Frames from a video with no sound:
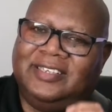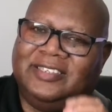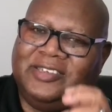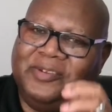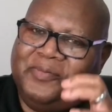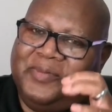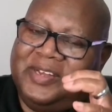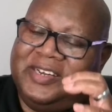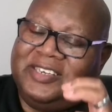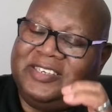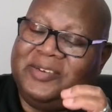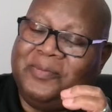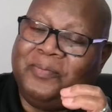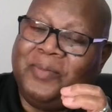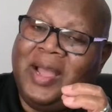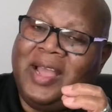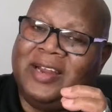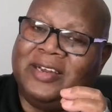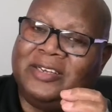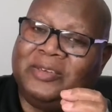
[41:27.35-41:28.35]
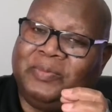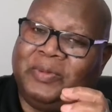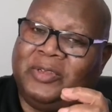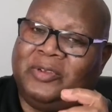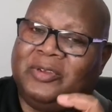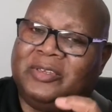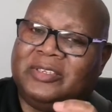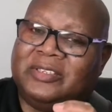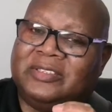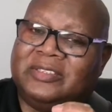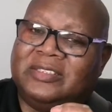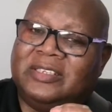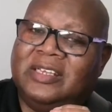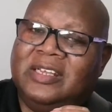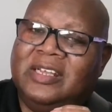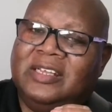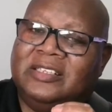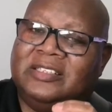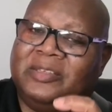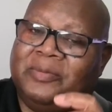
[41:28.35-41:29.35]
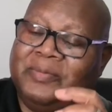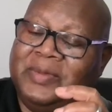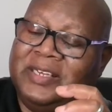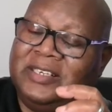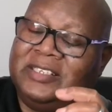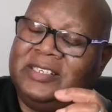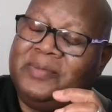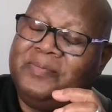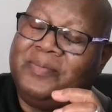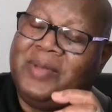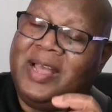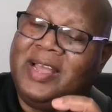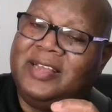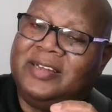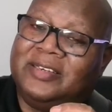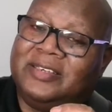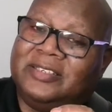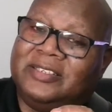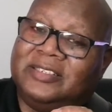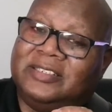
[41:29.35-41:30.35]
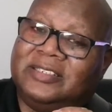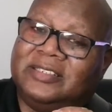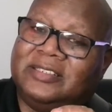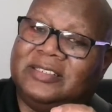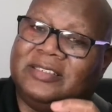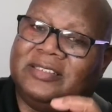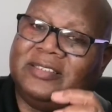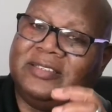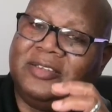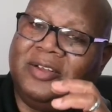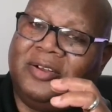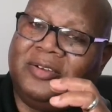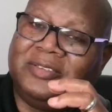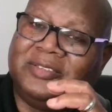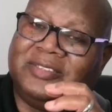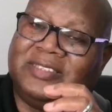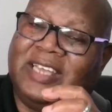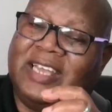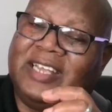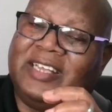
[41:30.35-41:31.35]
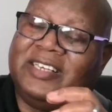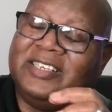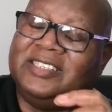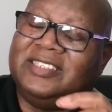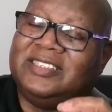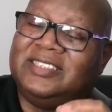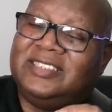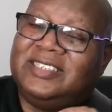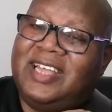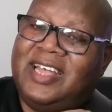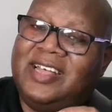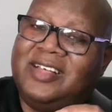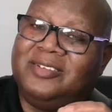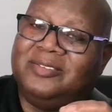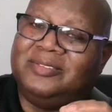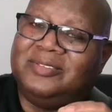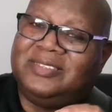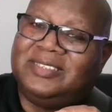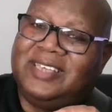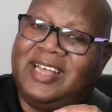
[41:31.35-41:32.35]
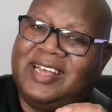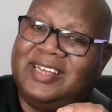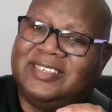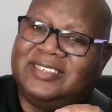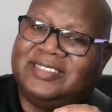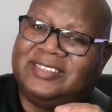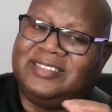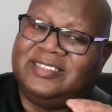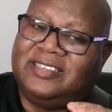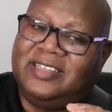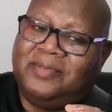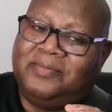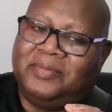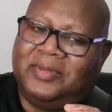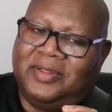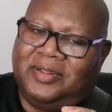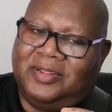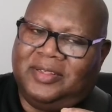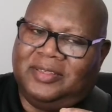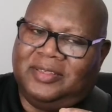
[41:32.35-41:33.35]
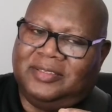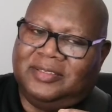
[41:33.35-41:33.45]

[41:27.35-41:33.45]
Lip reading: Diminished and minors, because diminished and minors, they could sound kind of similar.